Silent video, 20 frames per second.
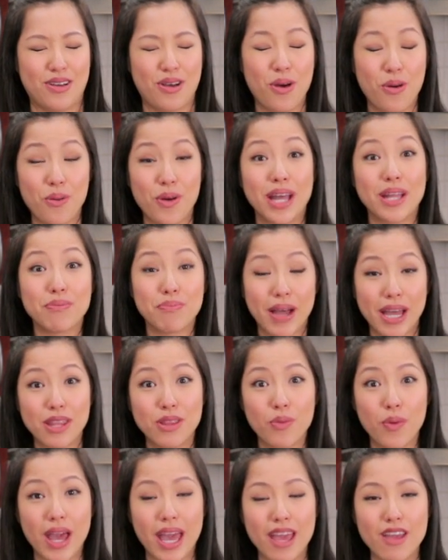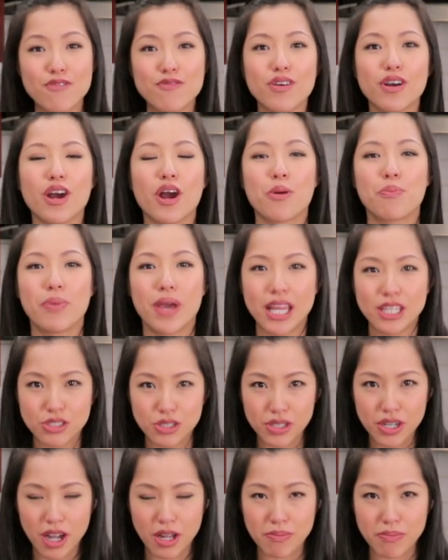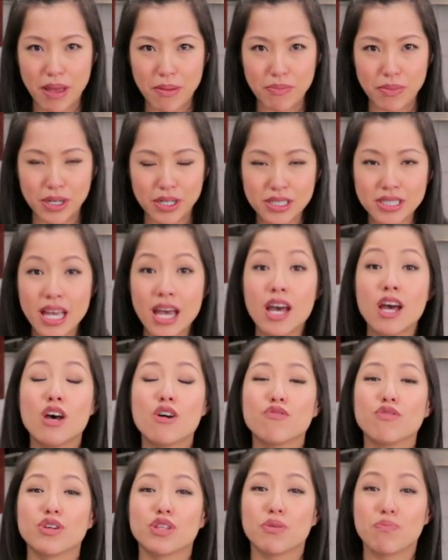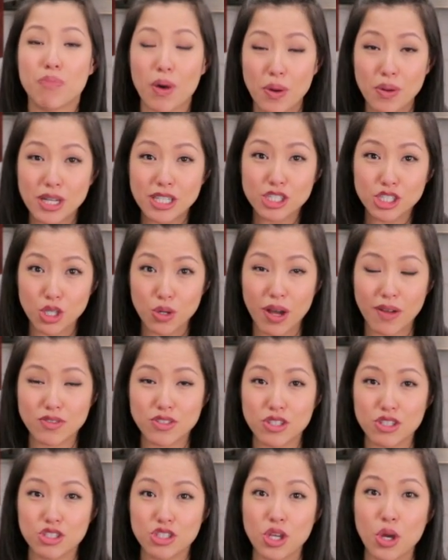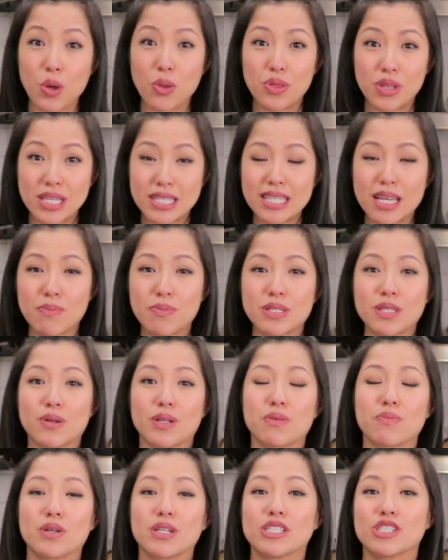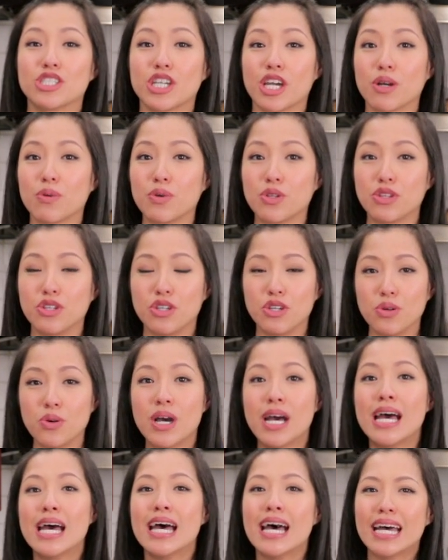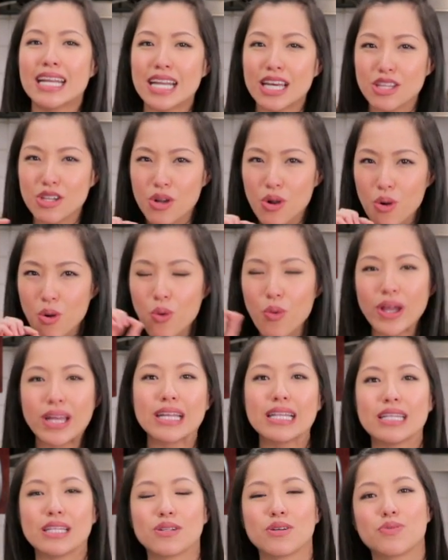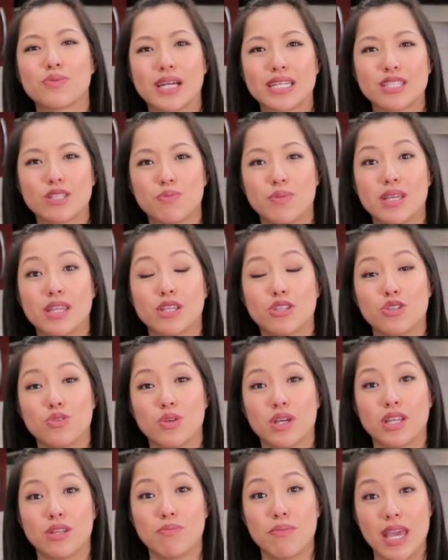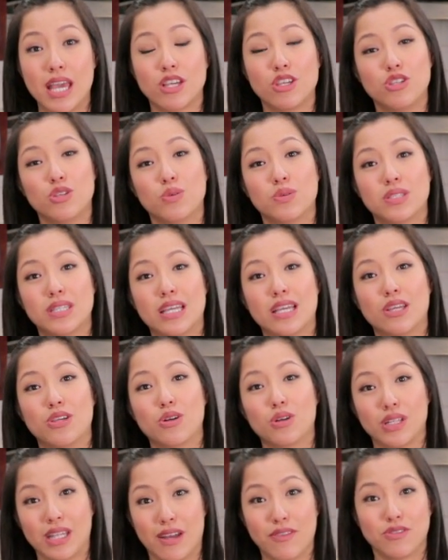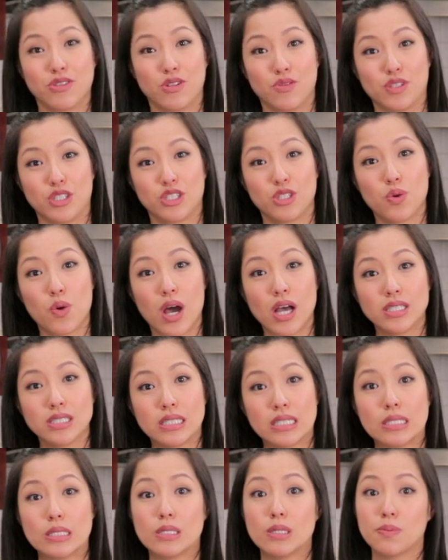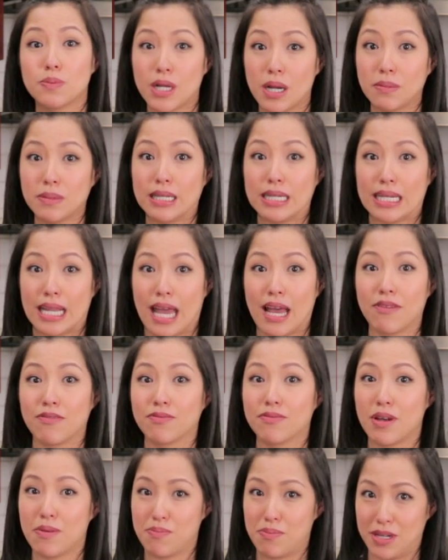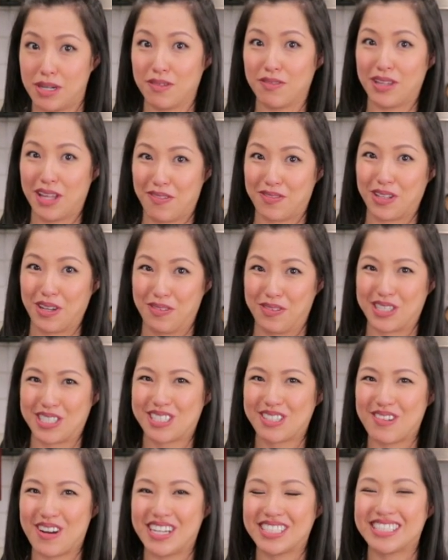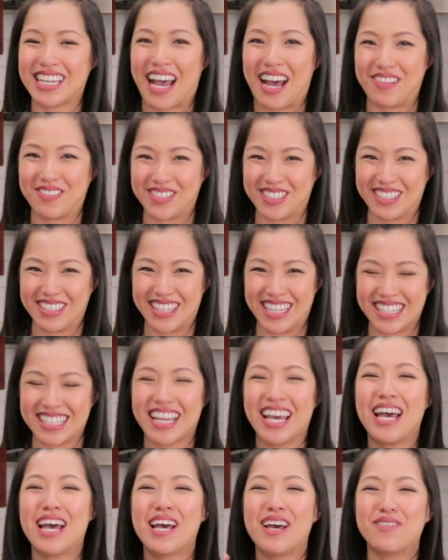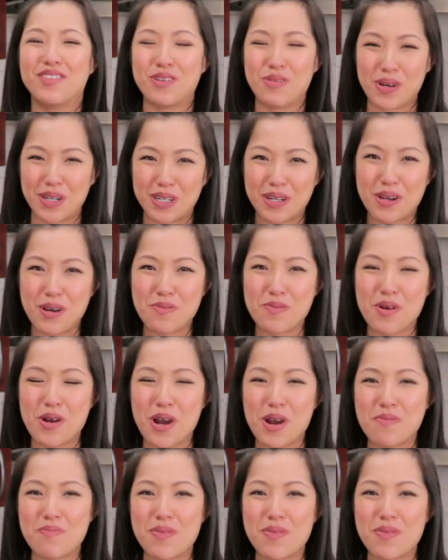Oh, and by the way, for our Patreon members, for the bonus show after the show, this episode, I'm gonna share with you another quick little recipe that you can make using your leftover squash, because you're probably gonna have a bit of leftover squash after this. If you wanna know more